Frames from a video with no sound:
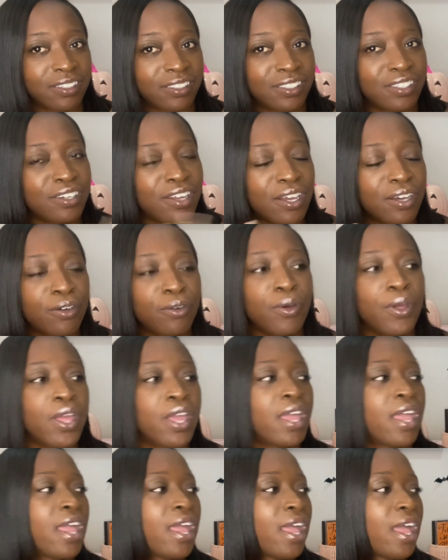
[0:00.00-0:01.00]
you know.
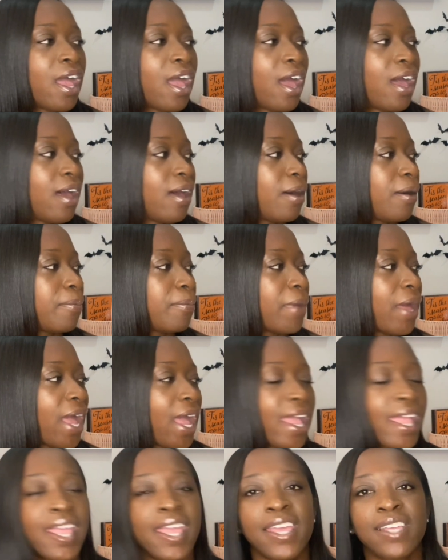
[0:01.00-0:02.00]

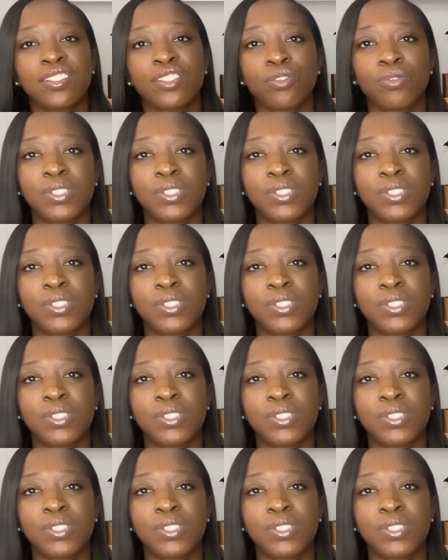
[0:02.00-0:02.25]
I had to